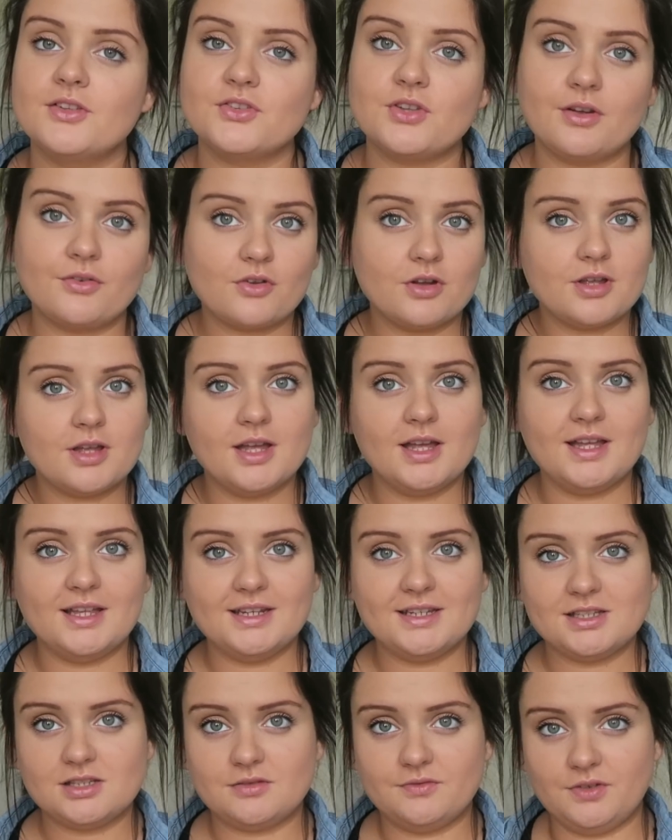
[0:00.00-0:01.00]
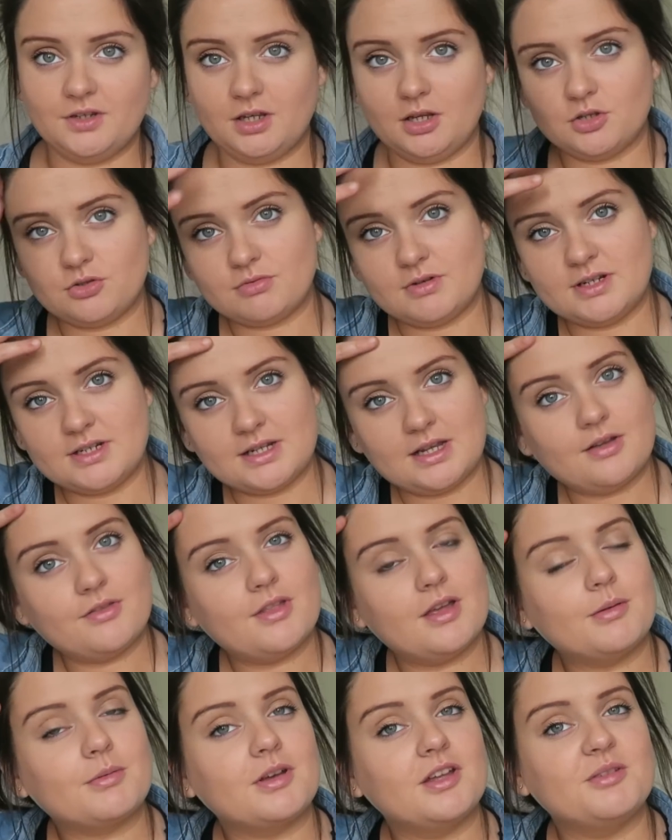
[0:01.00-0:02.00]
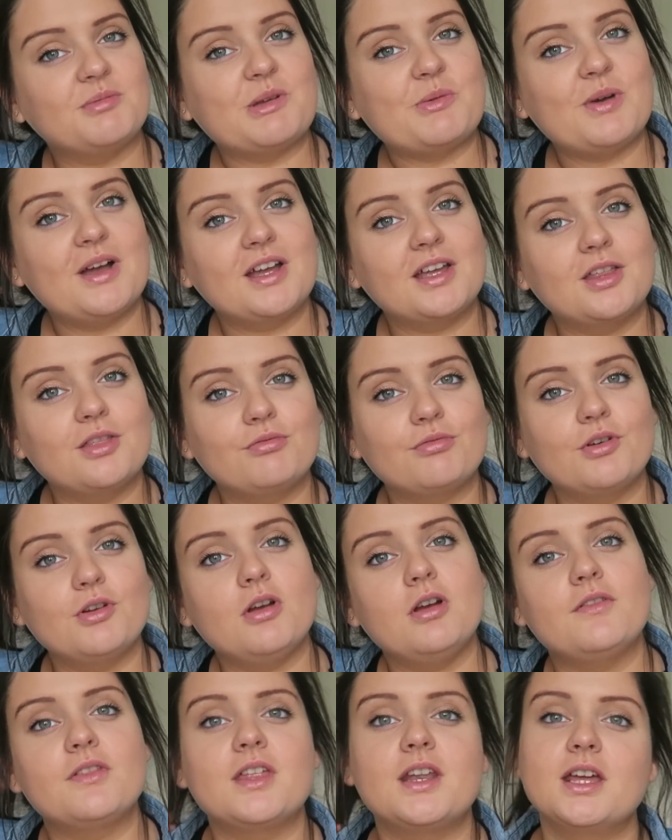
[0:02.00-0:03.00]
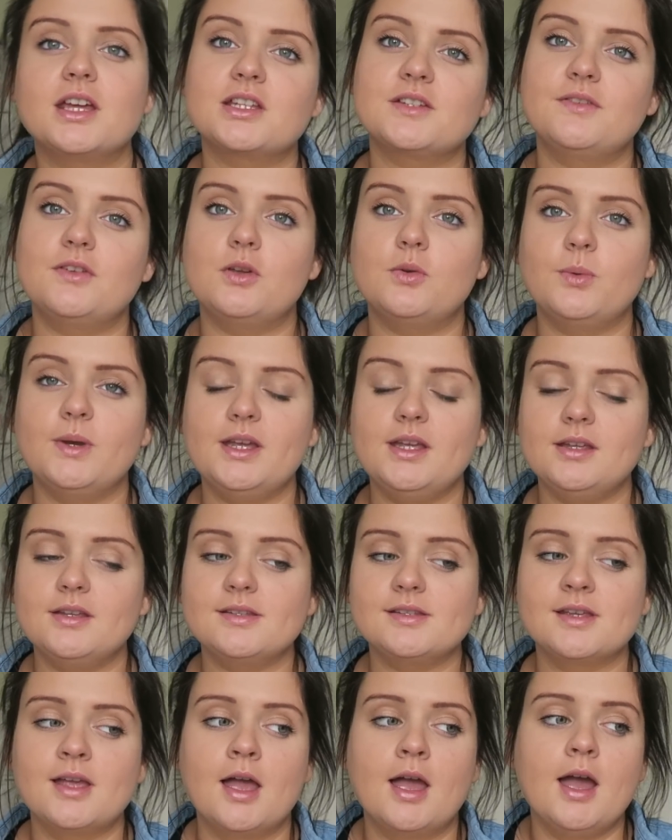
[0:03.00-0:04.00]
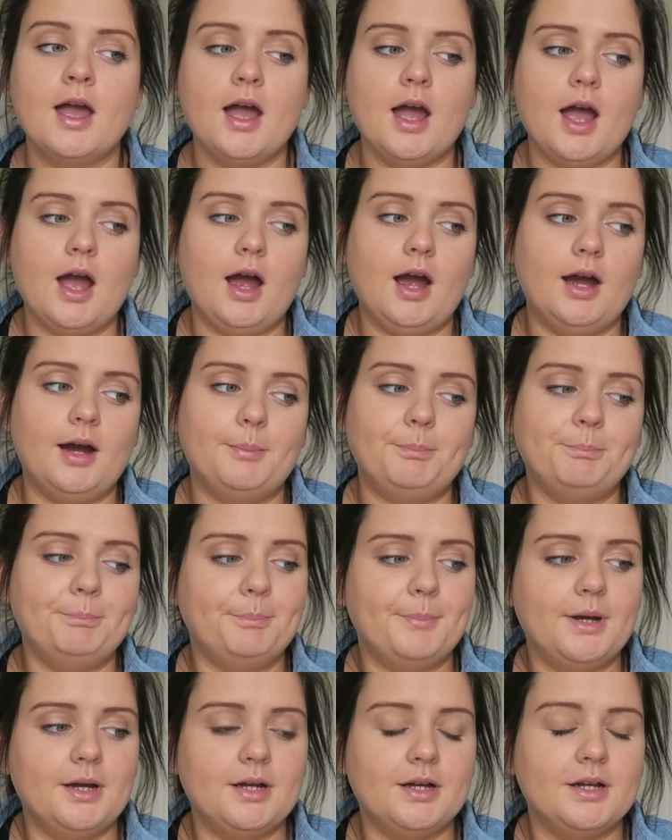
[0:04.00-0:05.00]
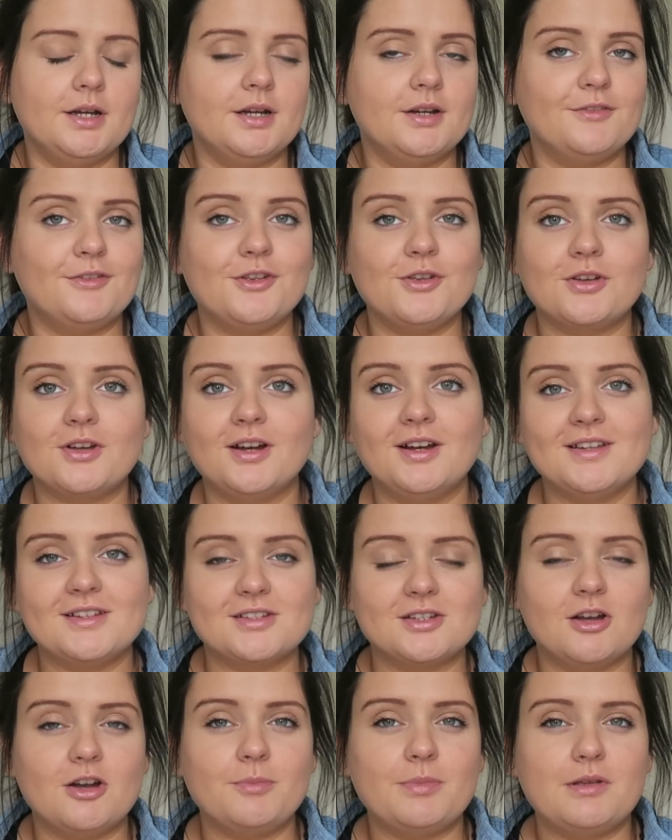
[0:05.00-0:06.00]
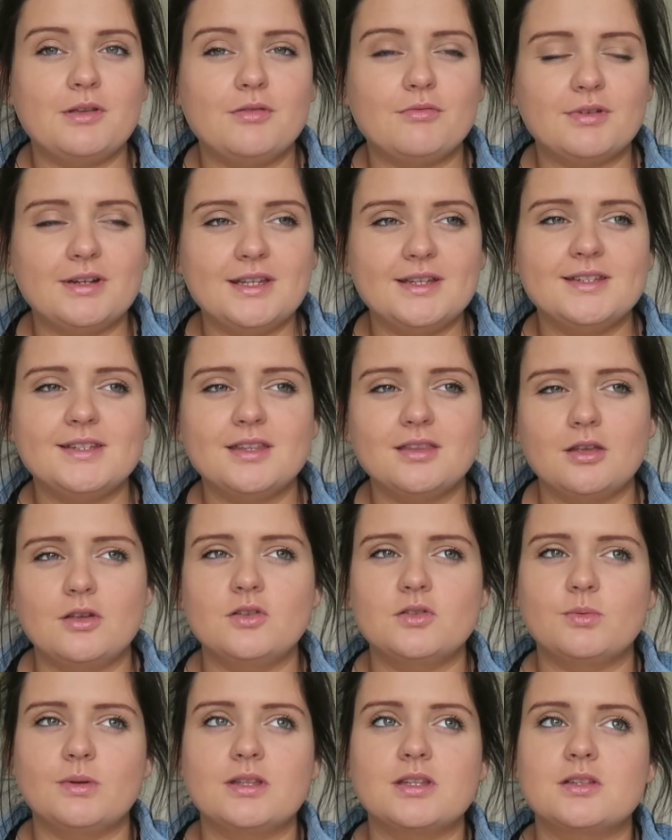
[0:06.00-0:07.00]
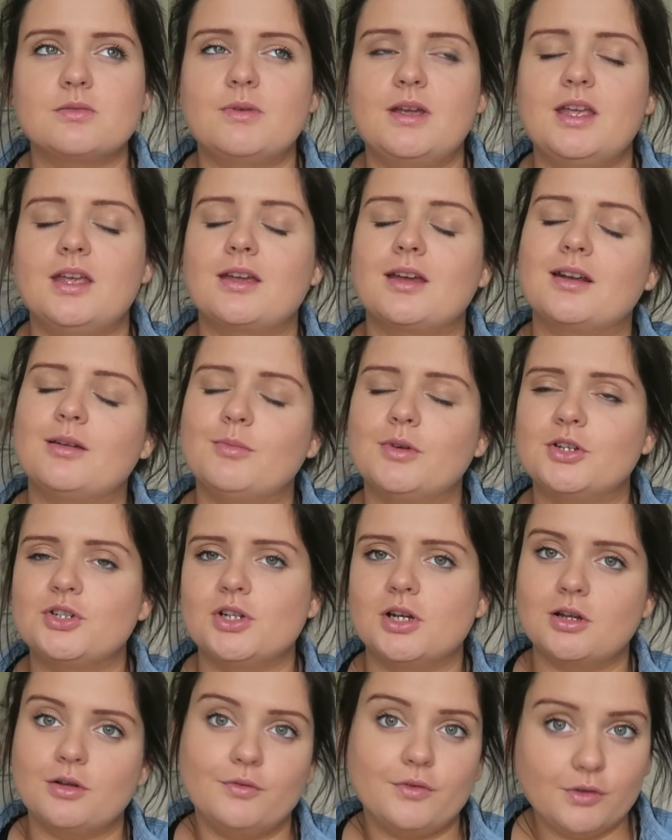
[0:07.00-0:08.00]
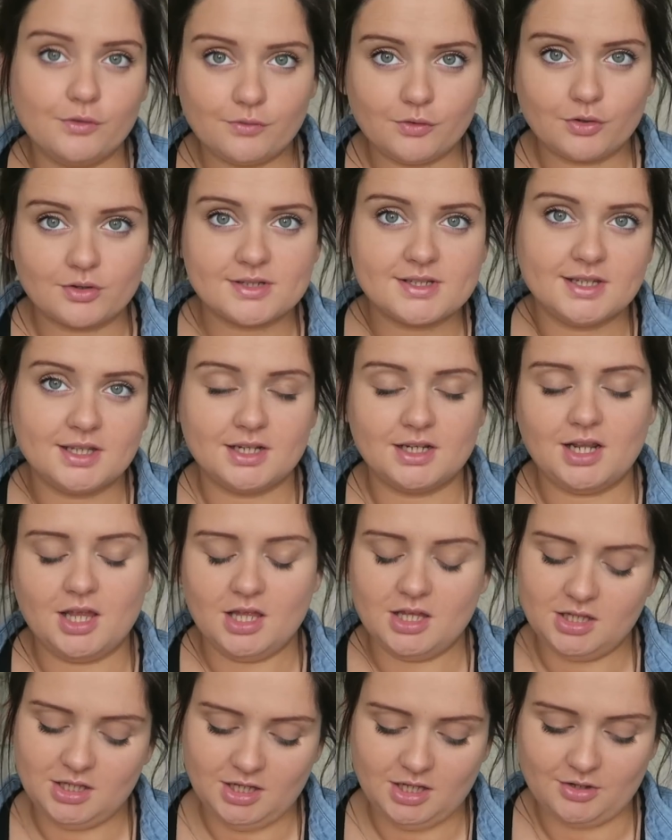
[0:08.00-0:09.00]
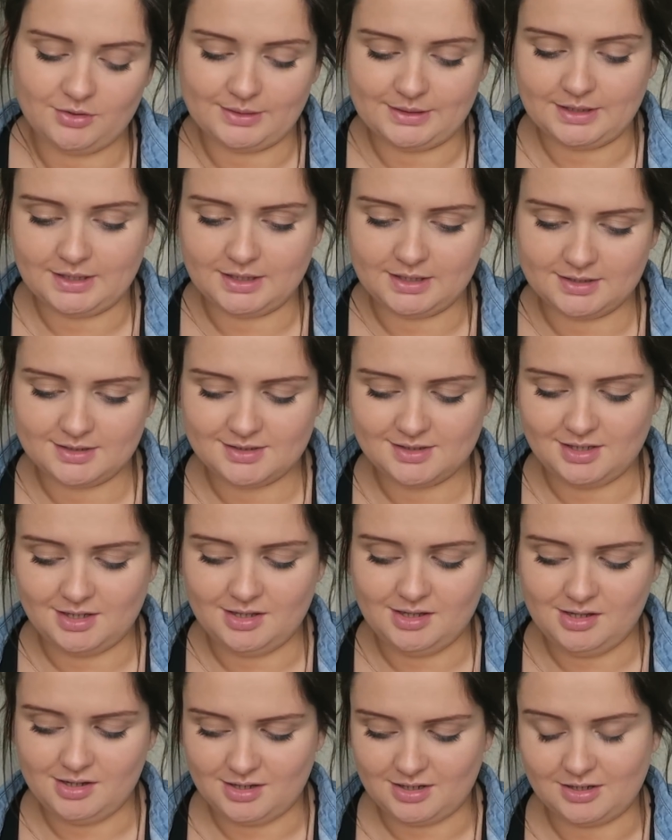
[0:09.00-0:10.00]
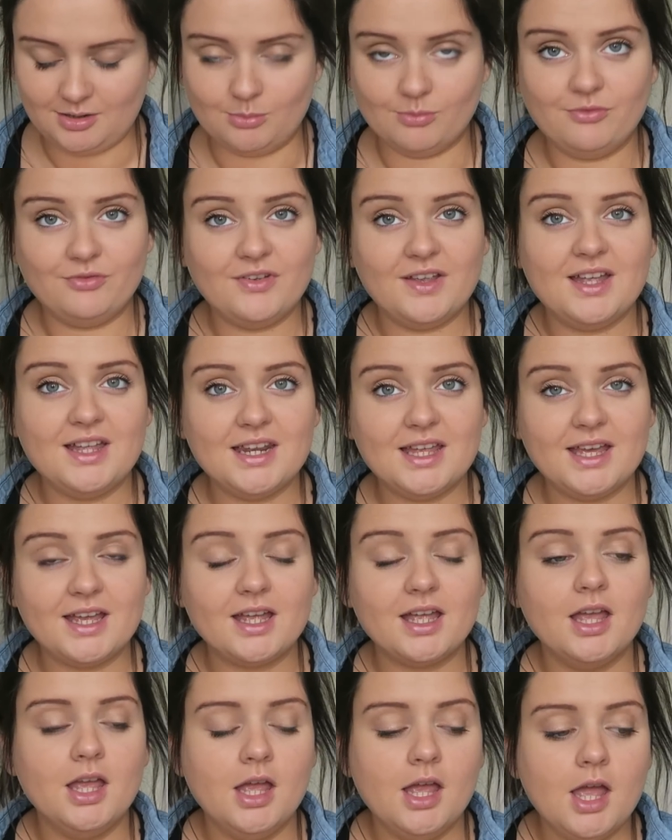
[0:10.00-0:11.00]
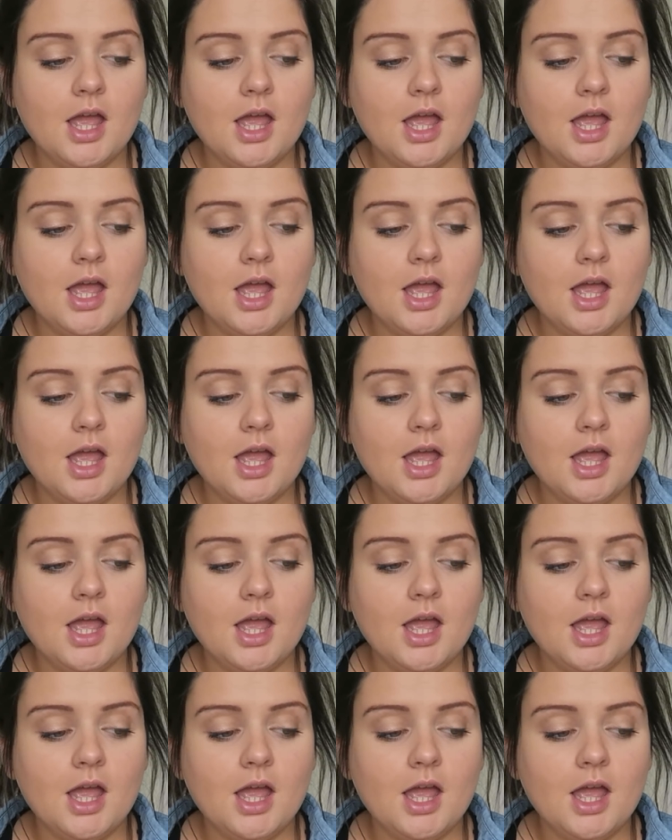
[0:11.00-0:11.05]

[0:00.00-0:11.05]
I've got a list of videos written down that I'm going to be working through over the next few weeks for you guys. So I'll be releasing those once a week, and I might chuck a few vlogs in here and there, see how I'm feeling.